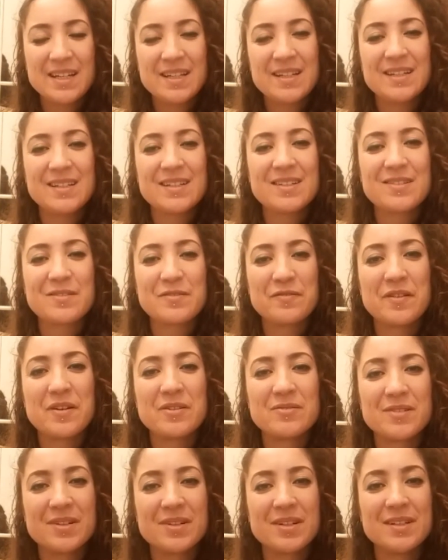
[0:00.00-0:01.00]
it's a
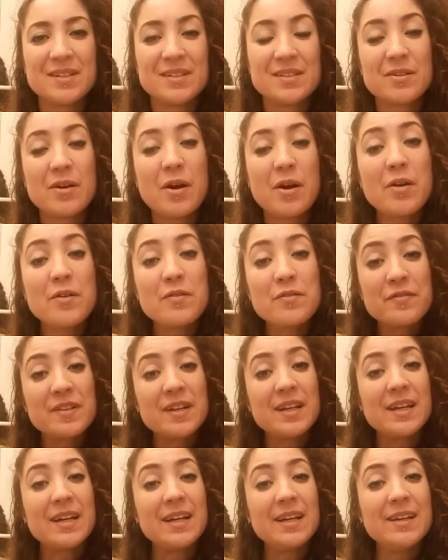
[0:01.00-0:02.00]
fun write. So
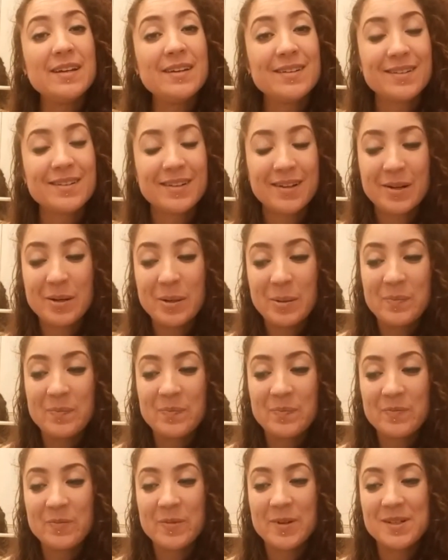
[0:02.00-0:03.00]
hopefully
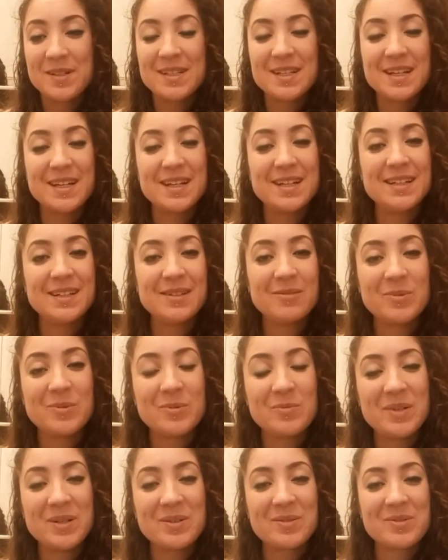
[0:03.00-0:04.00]
one day it will
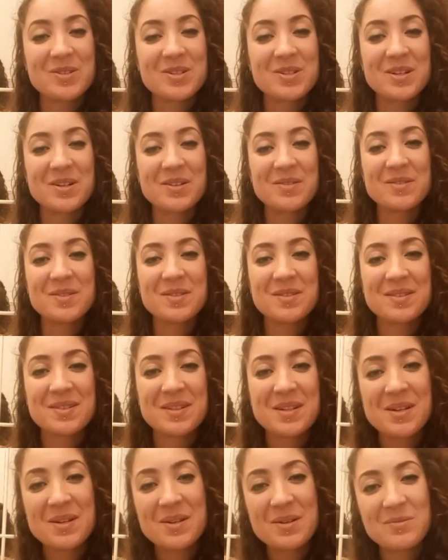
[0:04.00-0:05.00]
be on shelves.
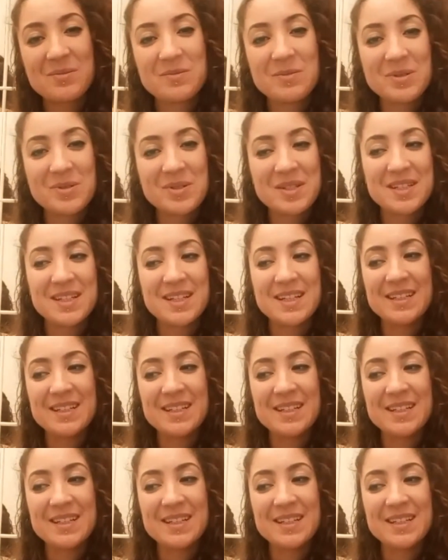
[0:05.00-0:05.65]
We'll see.